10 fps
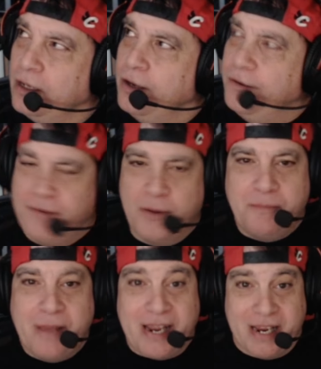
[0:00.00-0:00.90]
for
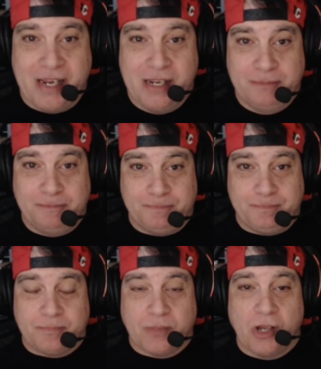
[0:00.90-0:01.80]
me,
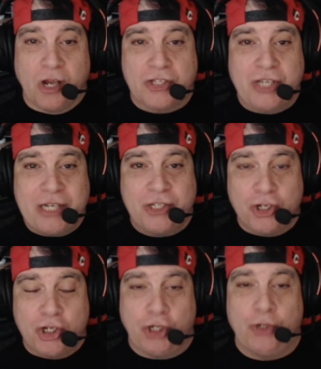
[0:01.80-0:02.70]
a test
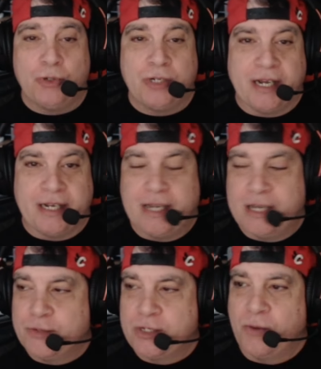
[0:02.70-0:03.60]
and tune day
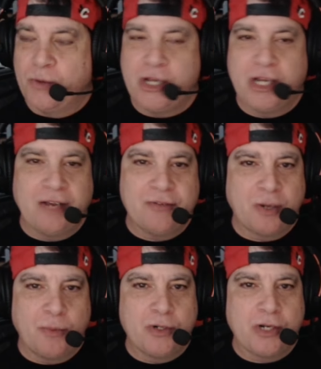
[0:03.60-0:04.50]
is for someone, you can have
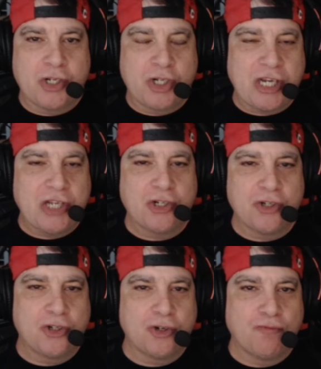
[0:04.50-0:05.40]
someone, a
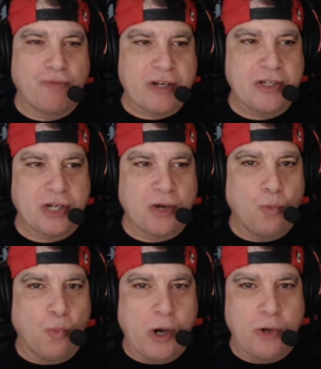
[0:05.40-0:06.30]
seasoned racer,
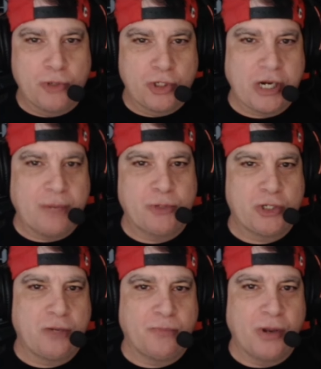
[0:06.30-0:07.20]
world
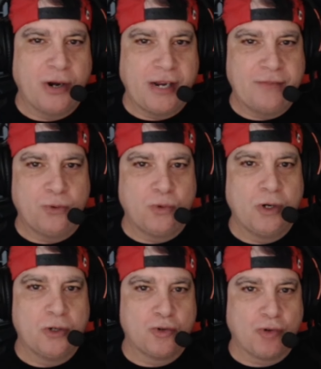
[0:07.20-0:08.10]
championship level
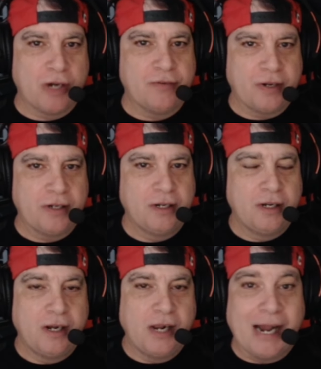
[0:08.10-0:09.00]
driver,
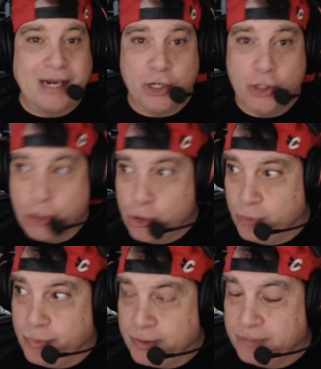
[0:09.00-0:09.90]
and a
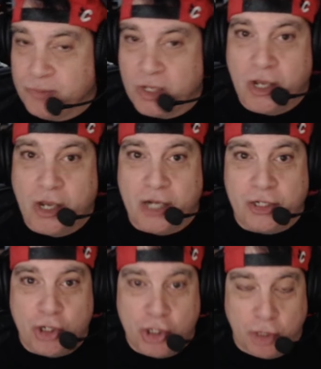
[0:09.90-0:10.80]
noob. And
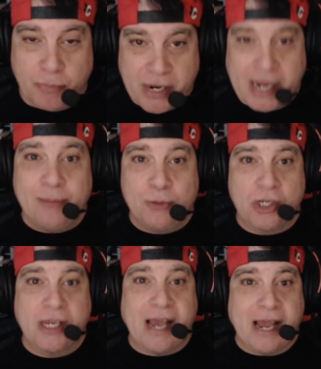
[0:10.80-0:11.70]
you should be able
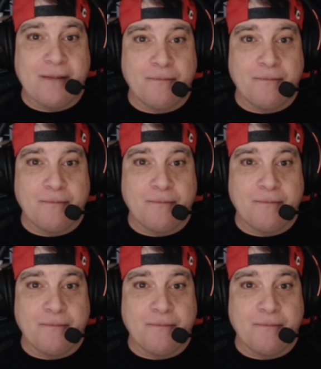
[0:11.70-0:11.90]
to get